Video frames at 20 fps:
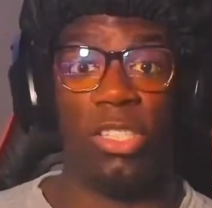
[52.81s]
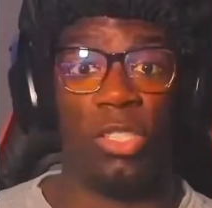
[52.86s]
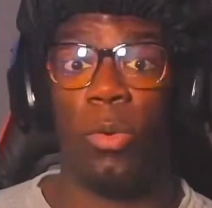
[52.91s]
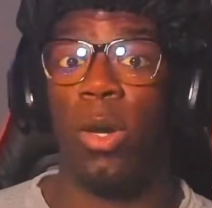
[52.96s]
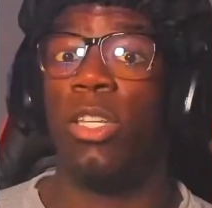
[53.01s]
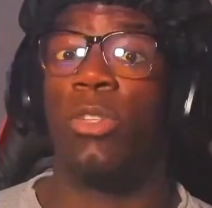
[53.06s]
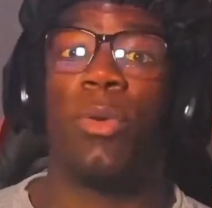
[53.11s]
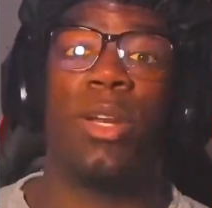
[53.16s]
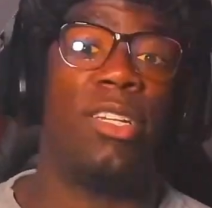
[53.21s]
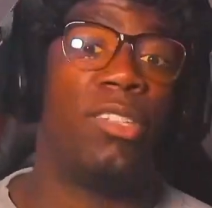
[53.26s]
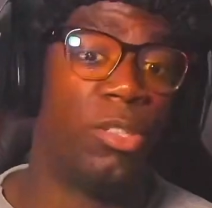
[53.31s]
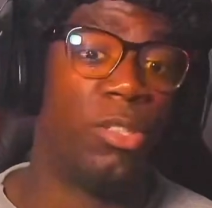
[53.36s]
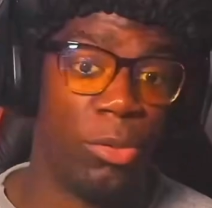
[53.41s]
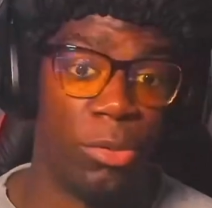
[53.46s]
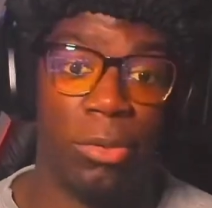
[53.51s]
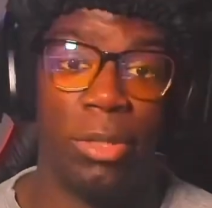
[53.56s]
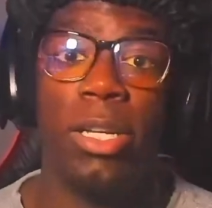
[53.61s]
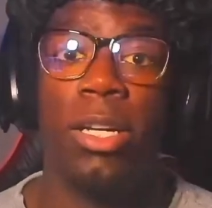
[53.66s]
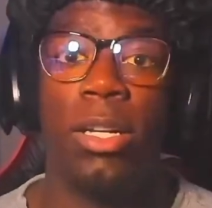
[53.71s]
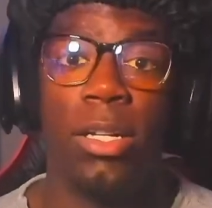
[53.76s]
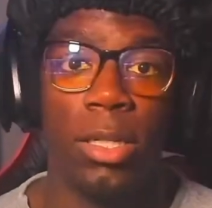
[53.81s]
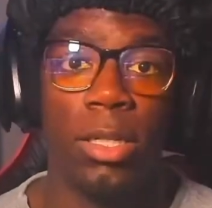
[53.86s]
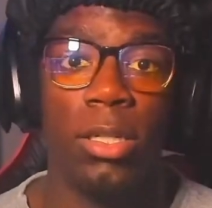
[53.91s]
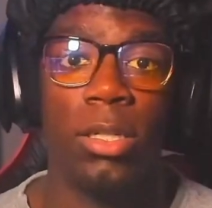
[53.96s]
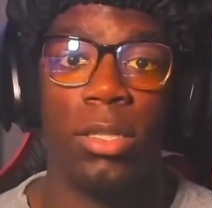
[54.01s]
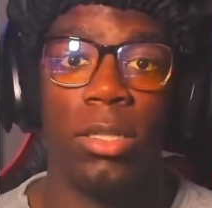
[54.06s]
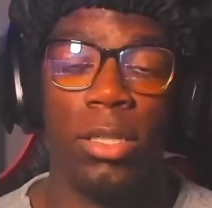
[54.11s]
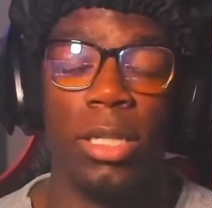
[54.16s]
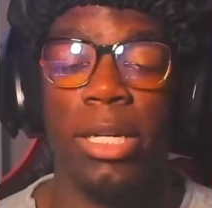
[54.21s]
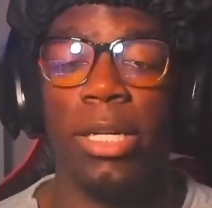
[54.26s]
It's 2022,
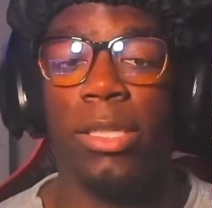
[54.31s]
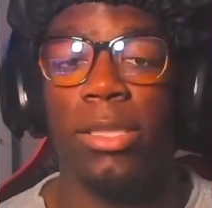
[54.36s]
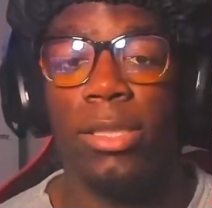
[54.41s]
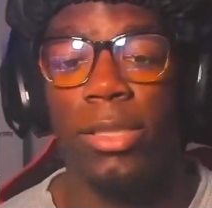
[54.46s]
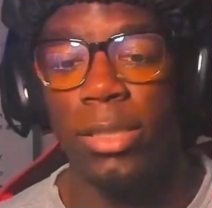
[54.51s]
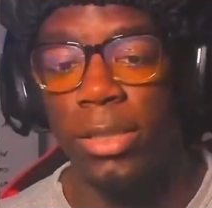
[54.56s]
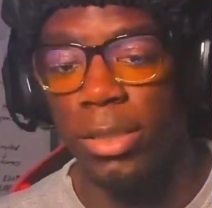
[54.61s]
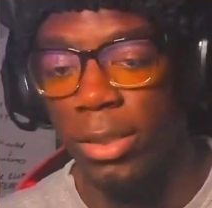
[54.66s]
nigga.